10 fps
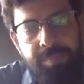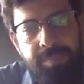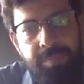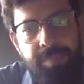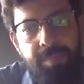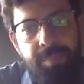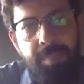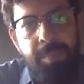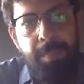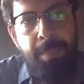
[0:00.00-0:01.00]

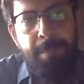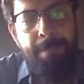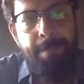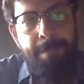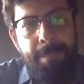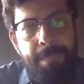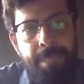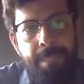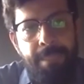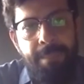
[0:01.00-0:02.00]

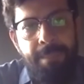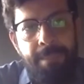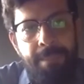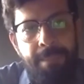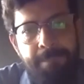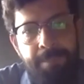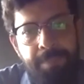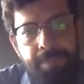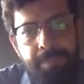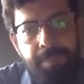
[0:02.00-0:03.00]

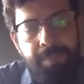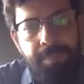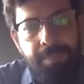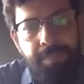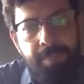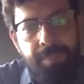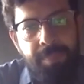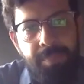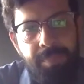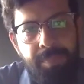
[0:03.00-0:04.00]

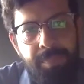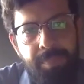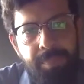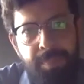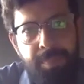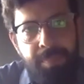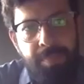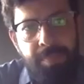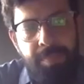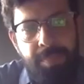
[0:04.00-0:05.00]

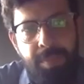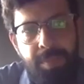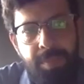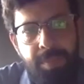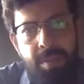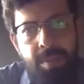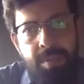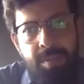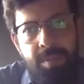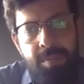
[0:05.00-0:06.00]

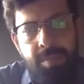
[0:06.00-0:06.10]
(not speaking)